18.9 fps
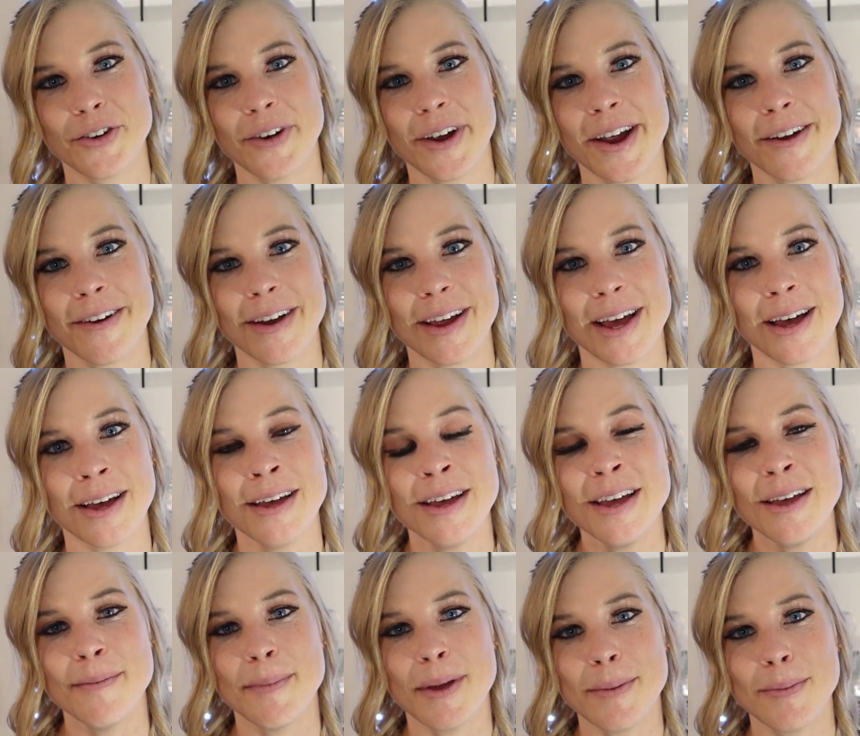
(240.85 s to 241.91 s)
your area.
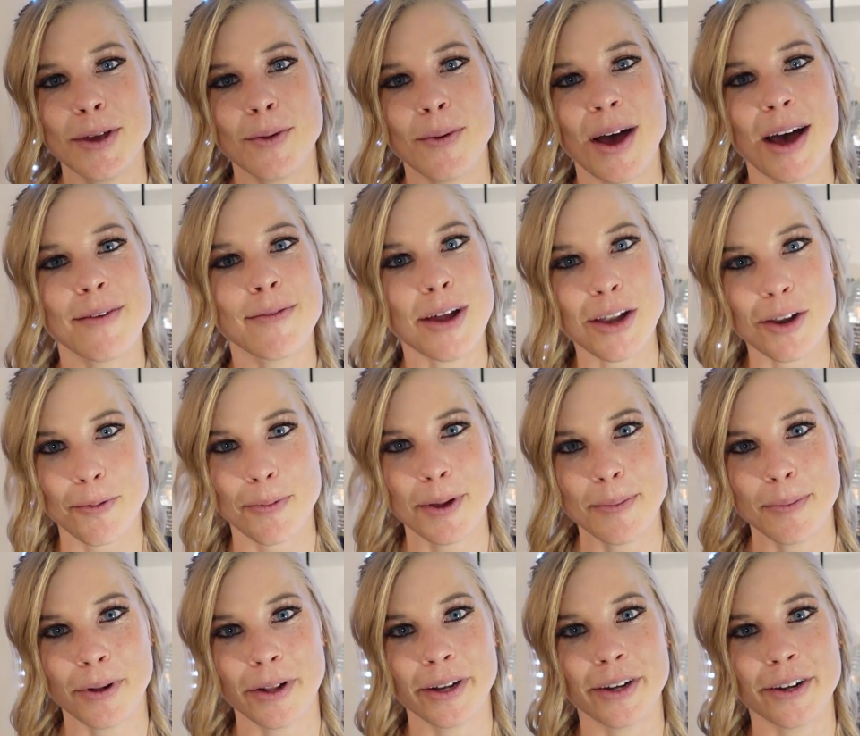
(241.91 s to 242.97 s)
Maybe you have other
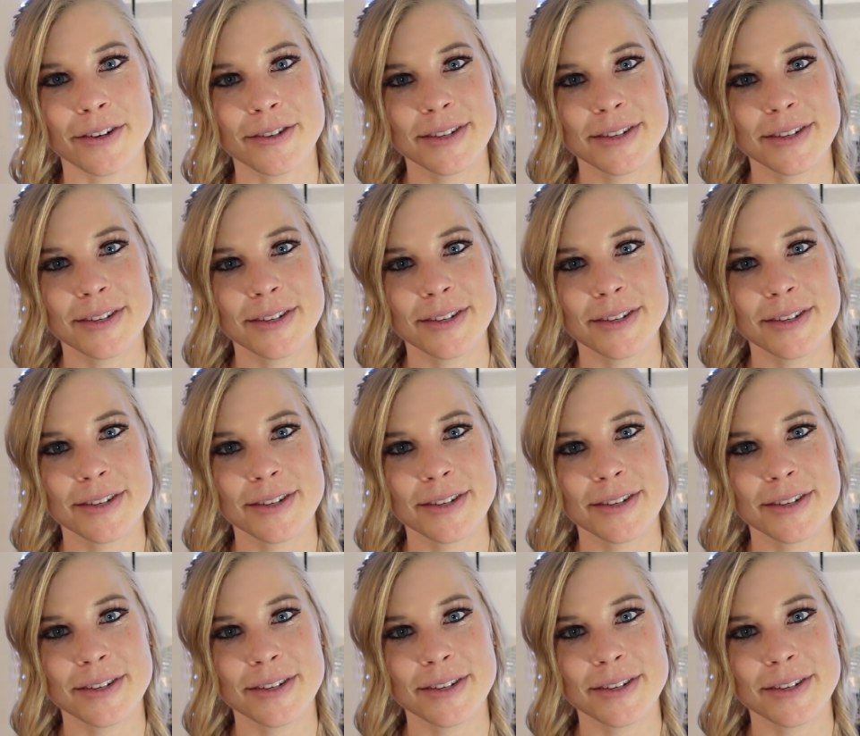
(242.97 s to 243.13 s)
people in your